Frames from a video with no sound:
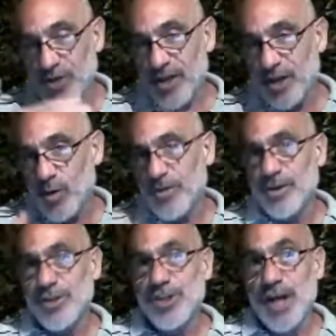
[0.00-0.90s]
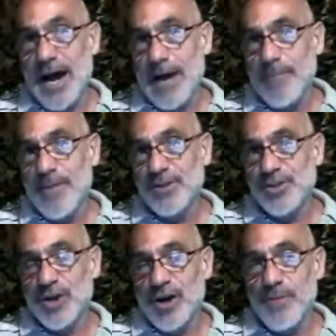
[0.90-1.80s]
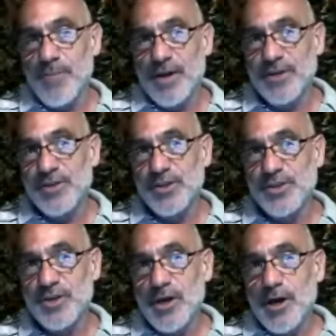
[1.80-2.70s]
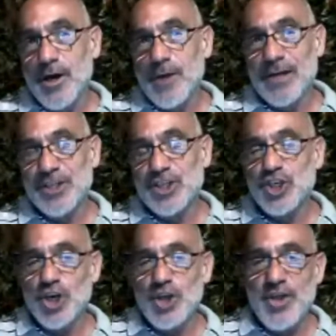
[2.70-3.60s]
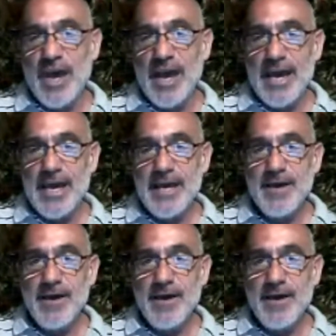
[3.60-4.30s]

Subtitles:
they quit their job and start a business, but should they